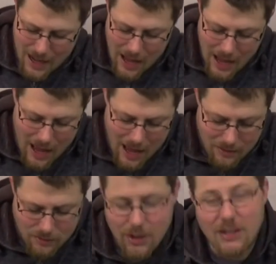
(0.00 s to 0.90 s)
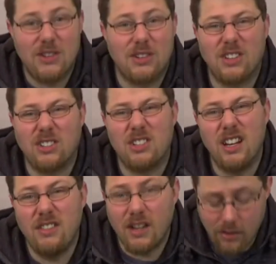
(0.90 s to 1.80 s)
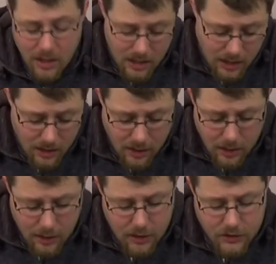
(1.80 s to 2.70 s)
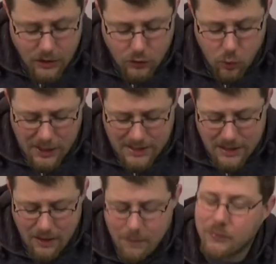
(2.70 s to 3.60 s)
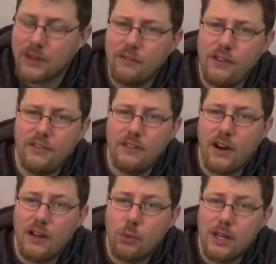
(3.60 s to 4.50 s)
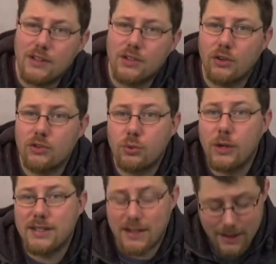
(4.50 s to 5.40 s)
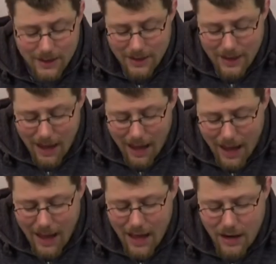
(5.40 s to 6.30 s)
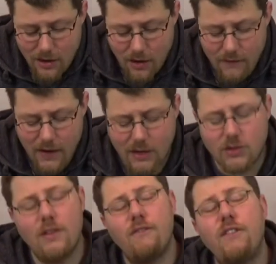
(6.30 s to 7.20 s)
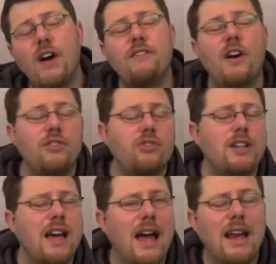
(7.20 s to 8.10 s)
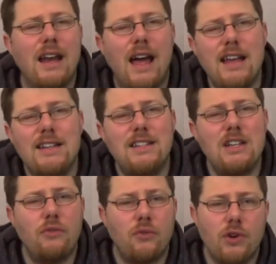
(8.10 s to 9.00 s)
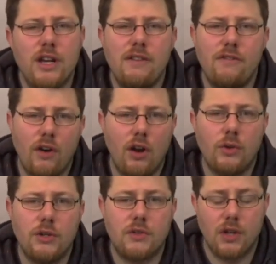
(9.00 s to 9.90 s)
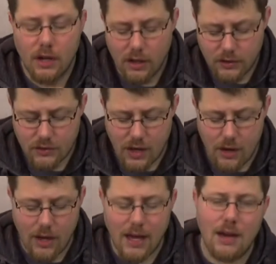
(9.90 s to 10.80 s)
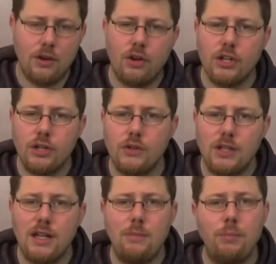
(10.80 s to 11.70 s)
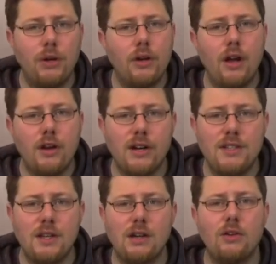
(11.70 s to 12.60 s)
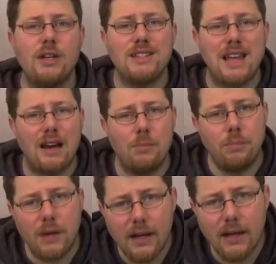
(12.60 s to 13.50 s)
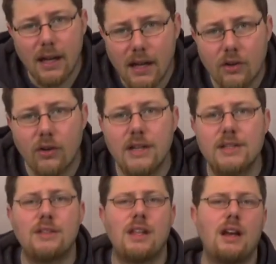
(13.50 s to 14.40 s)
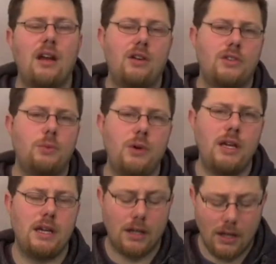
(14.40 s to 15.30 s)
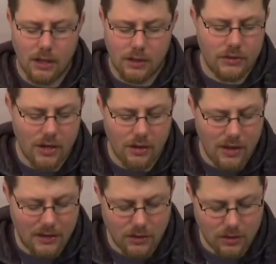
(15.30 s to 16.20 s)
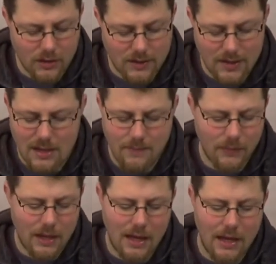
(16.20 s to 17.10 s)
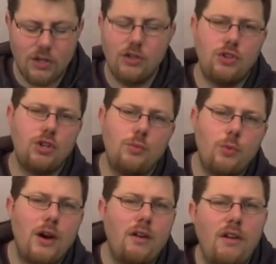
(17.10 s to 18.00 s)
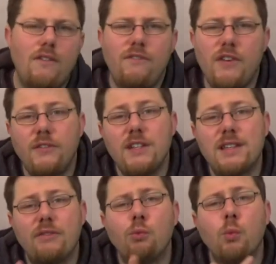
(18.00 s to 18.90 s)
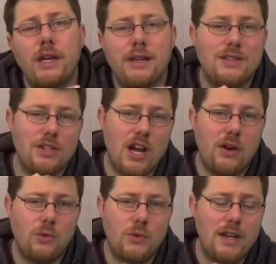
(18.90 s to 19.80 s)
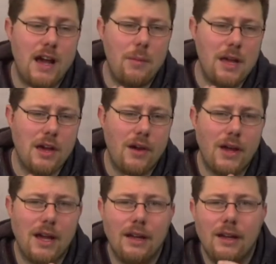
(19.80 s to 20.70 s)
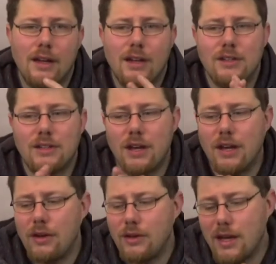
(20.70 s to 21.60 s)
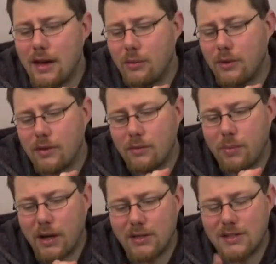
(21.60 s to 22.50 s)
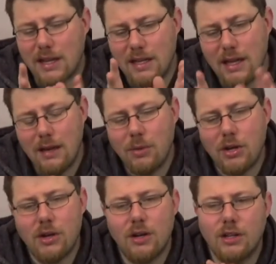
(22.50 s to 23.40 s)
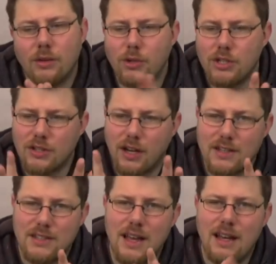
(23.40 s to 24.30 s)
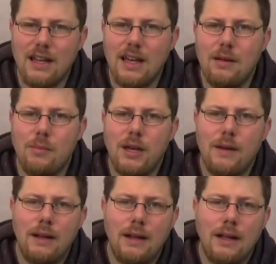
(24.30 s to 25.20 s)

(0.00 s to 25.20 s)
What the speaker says: Well, it's not going to cost you anything really. So Twitter, 55 weeks on Twitter and 9,583 followers. So again, not a huge leap, but a nice increase and a bigger increase than last week. So that's good to see. And YouTube, we're at 57 weeks, the channel's now been going. So yeah, we're past that year mark and we're just kind of settling in a bit.